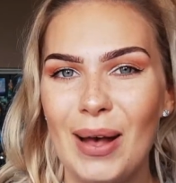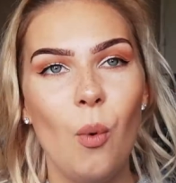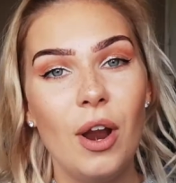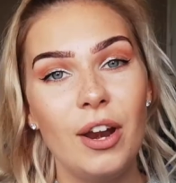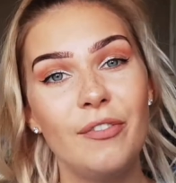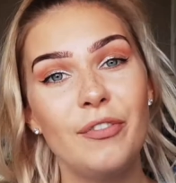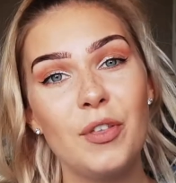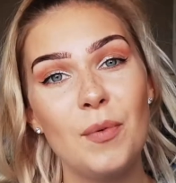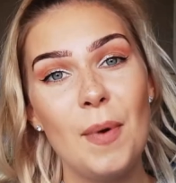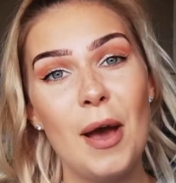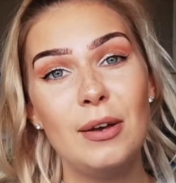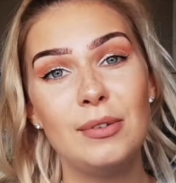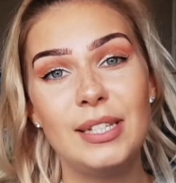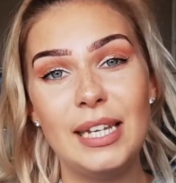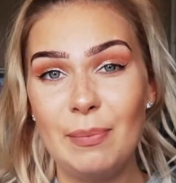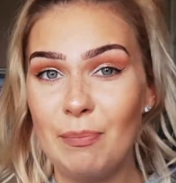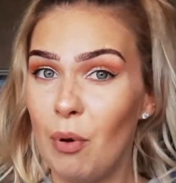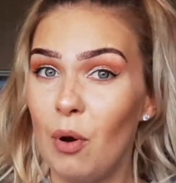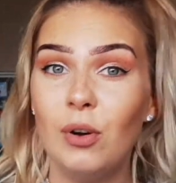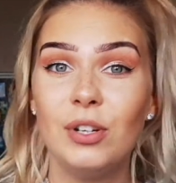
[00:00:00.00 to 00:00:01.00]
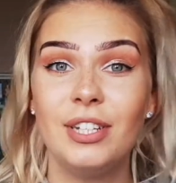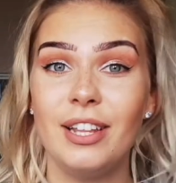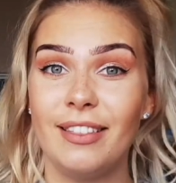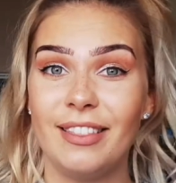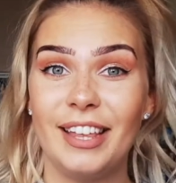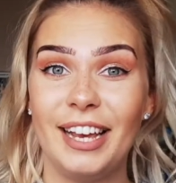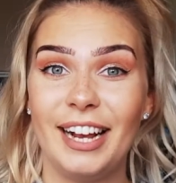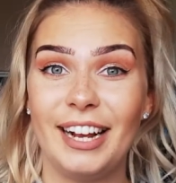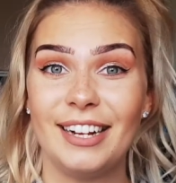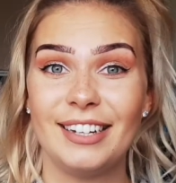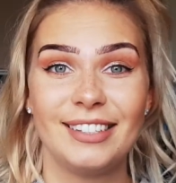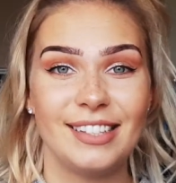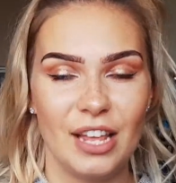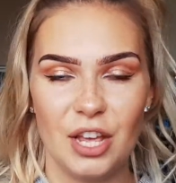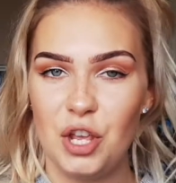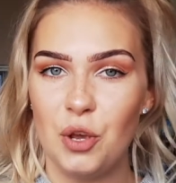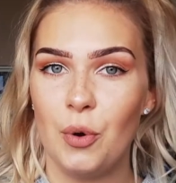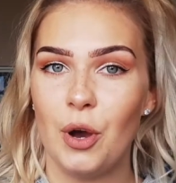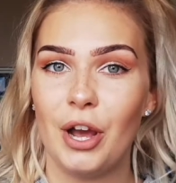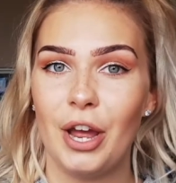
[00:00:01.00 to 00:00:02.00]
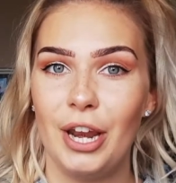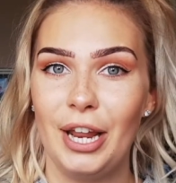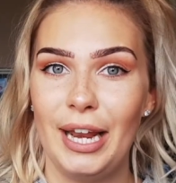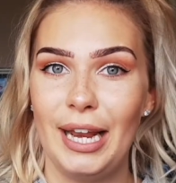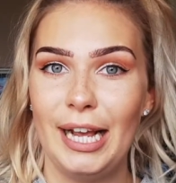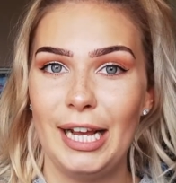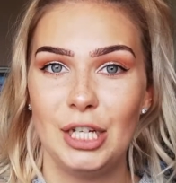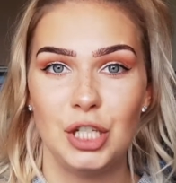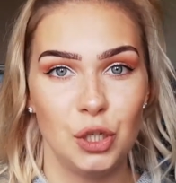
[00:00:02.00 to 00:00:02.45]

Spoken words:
One of the most important things that you are gonna need